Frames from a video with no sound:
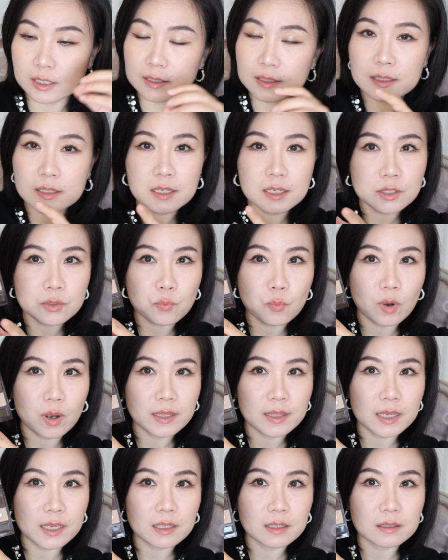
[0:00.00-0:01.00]
This
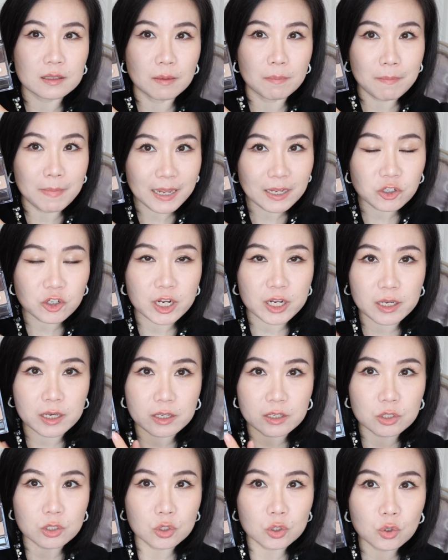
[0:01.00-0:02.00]
one, the magic
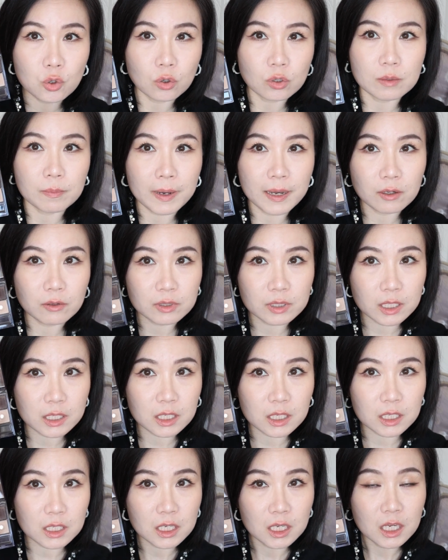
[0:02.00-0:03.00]
is not about
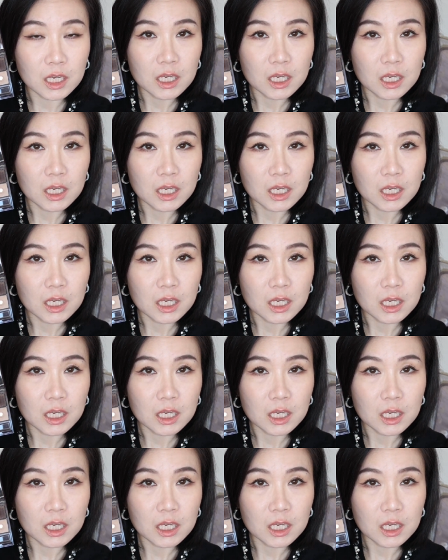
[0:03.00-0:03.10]
the